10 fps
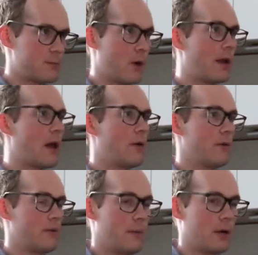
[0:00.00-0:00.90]
spread
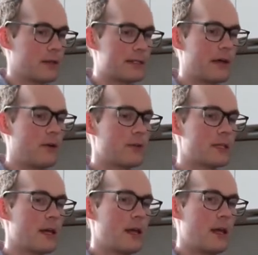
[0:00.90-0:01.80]
out among the
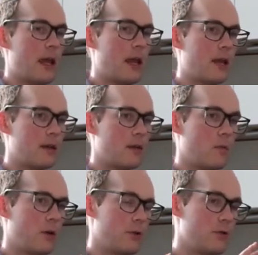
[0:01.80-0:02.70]
cells. And
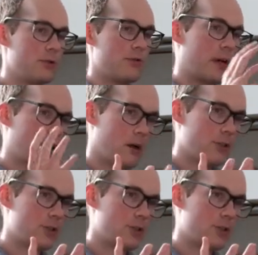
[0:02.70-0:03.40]
what you do is you try and